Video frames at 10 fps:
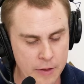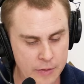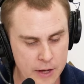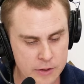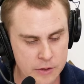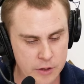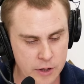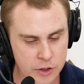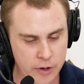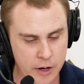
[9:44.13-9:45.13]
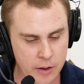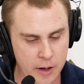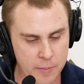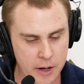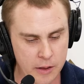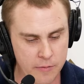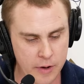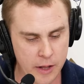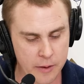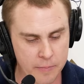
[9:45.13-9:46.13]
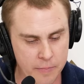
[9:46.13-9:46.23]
think that's the trail by Lynn Valley.